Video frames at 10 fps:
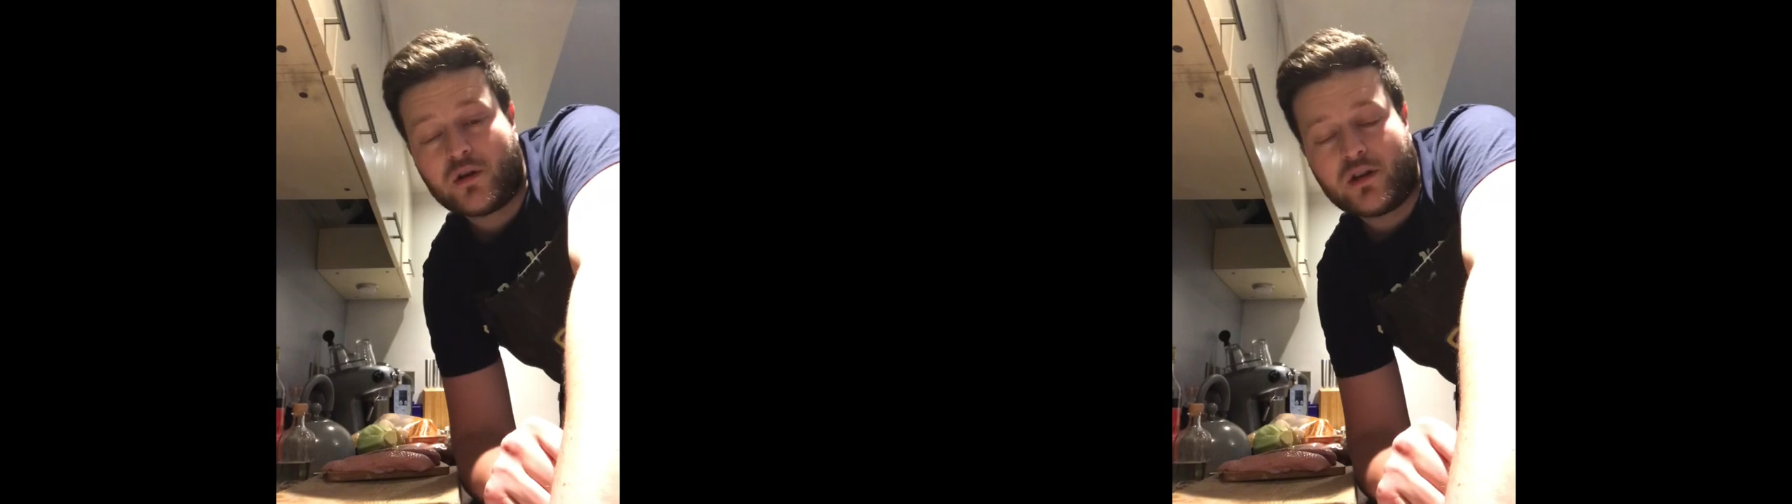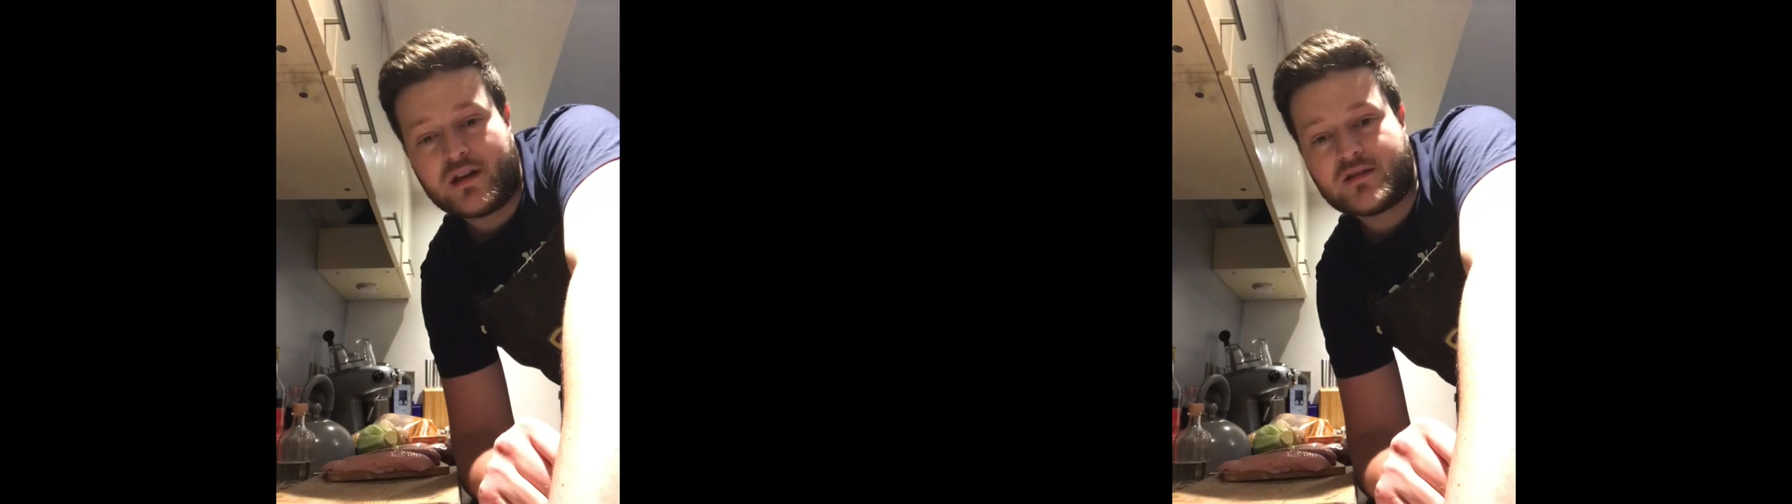
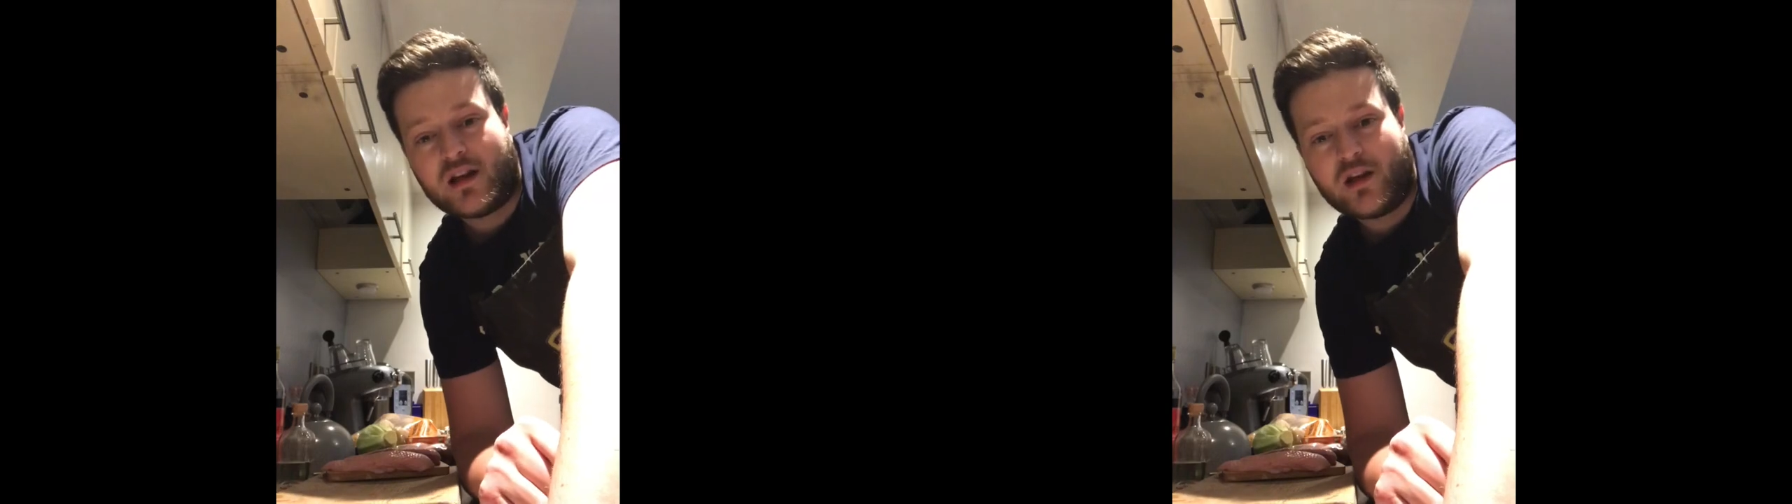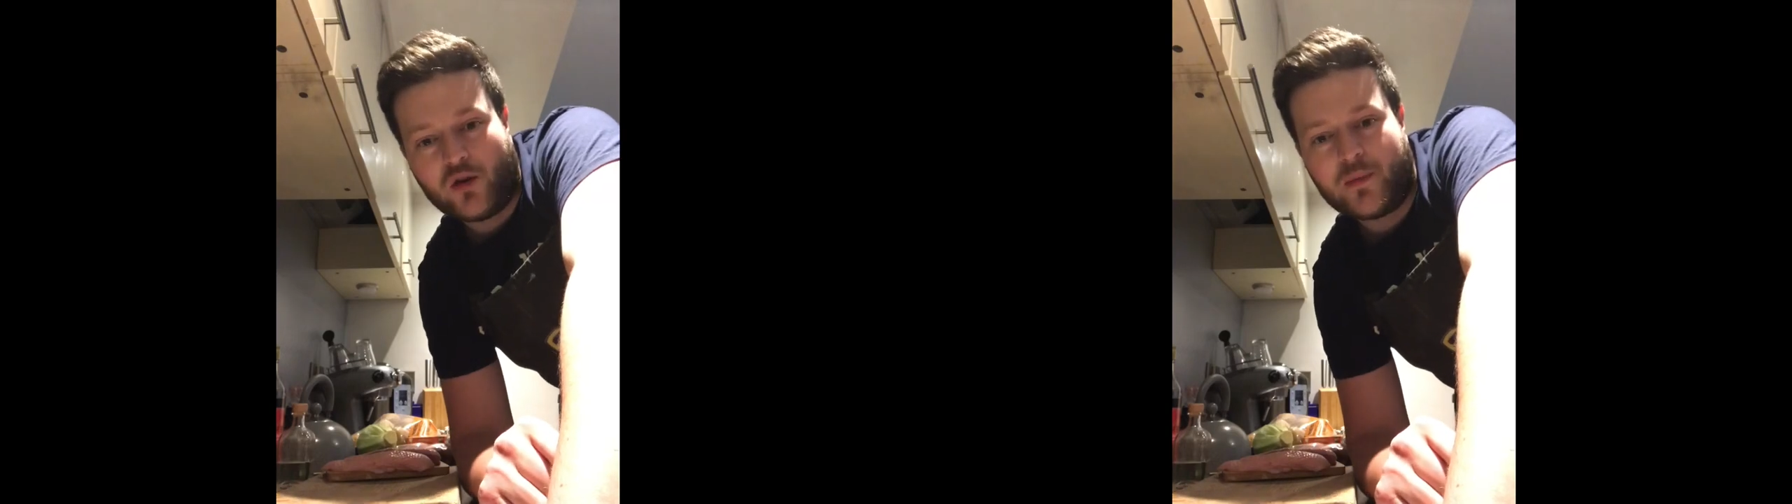one is
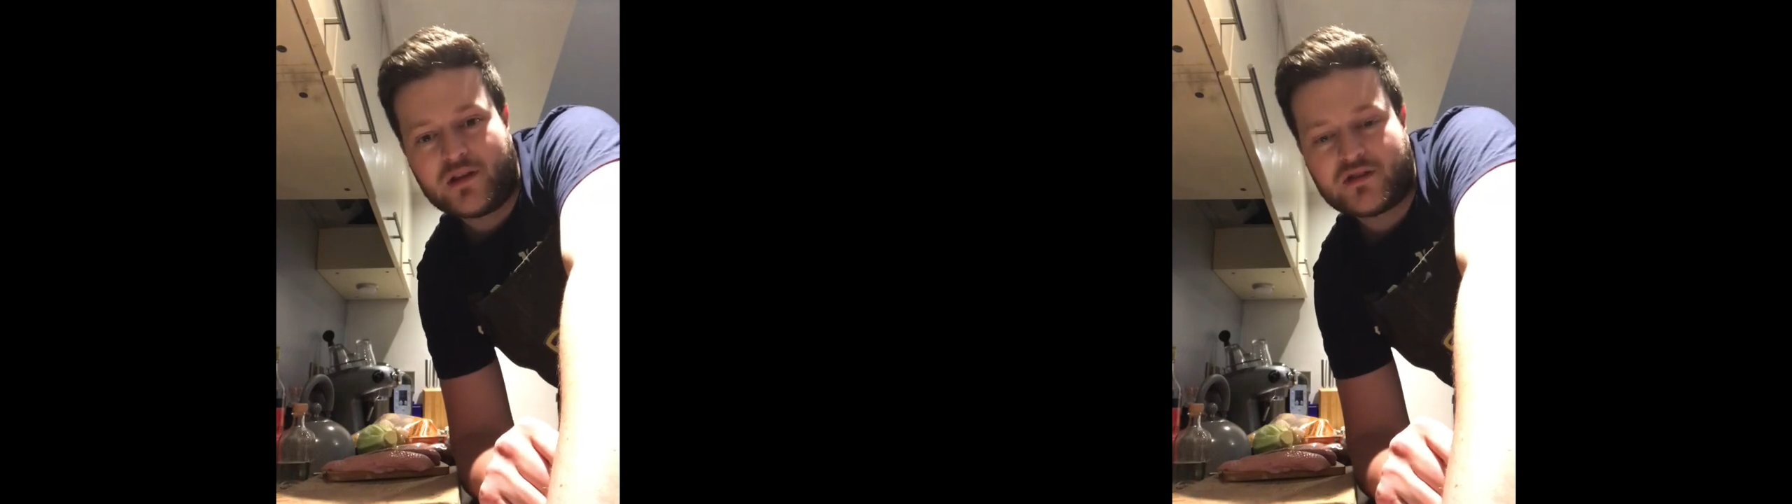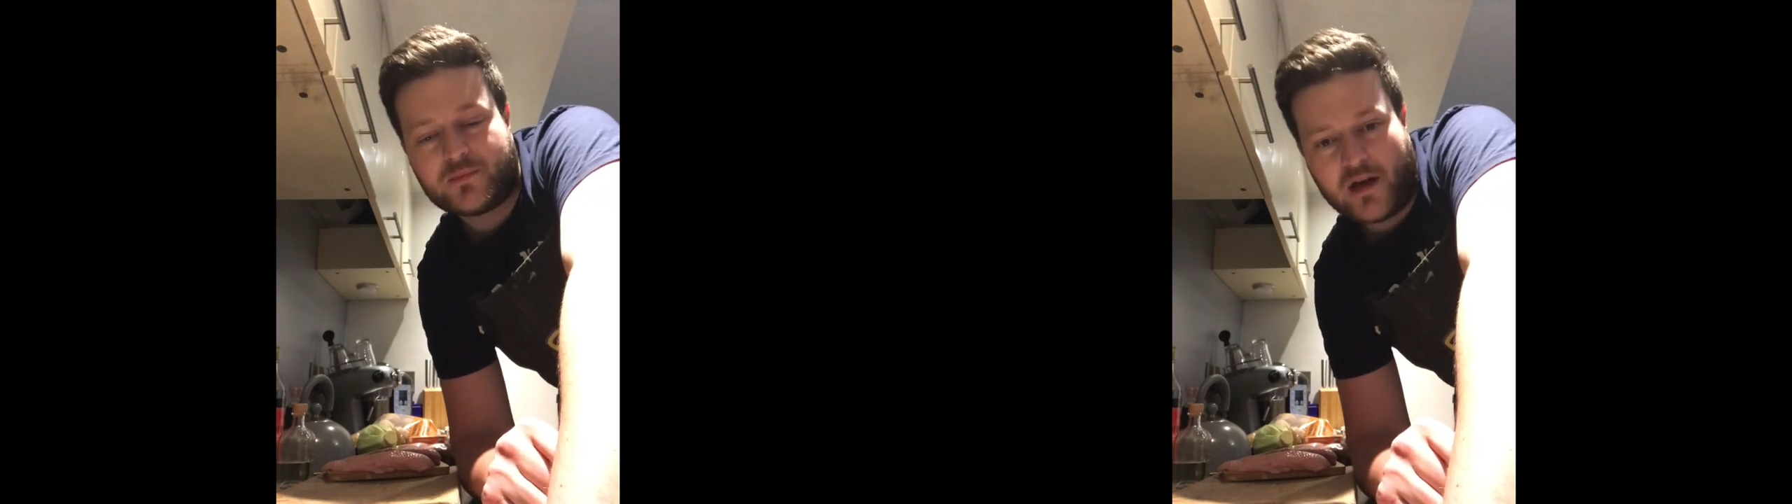a little
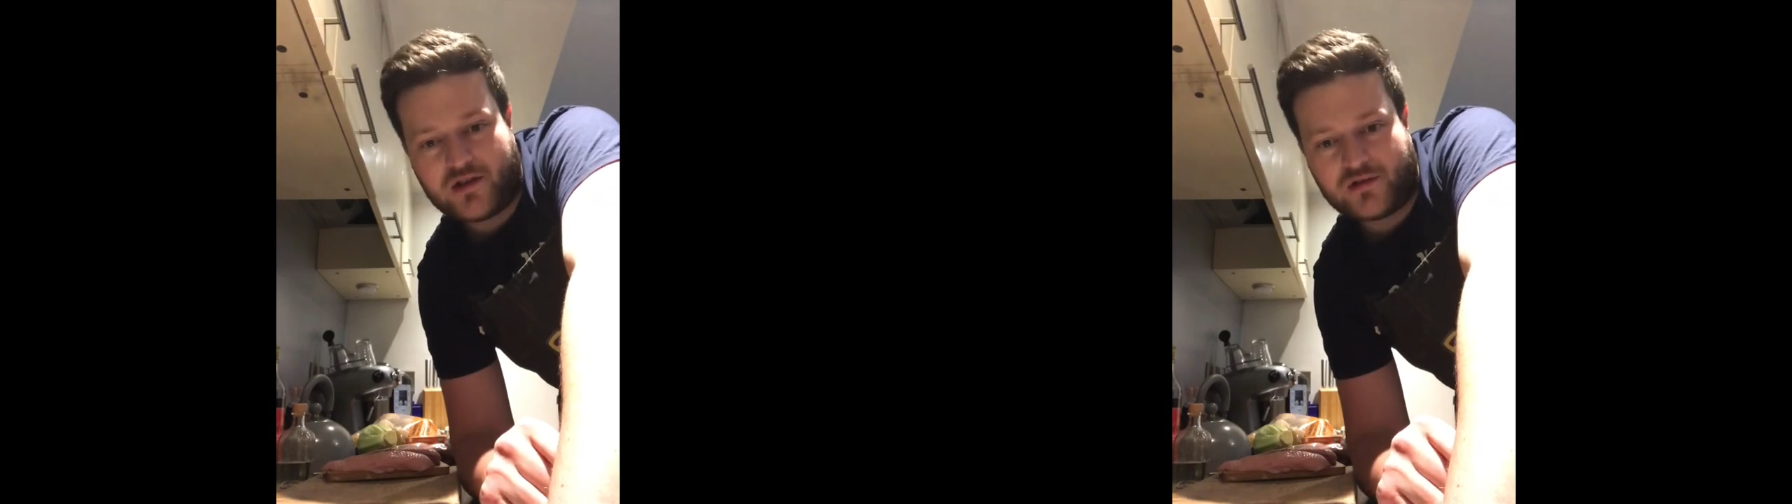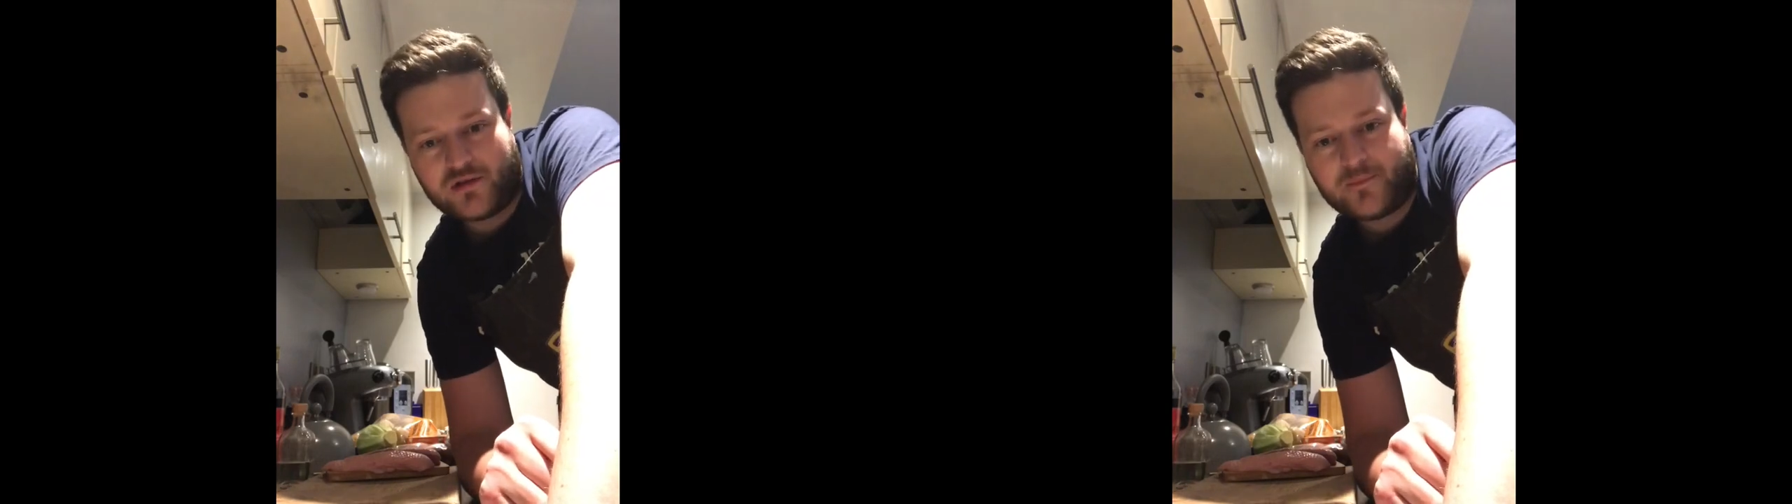bit
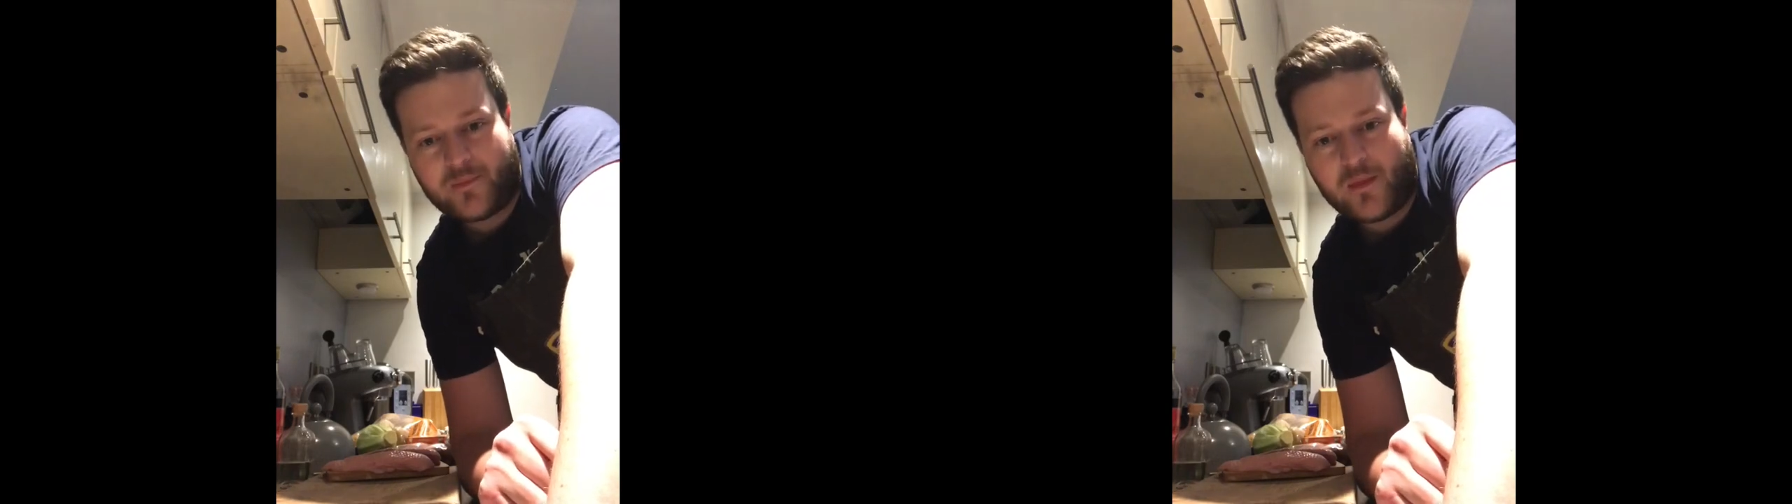special.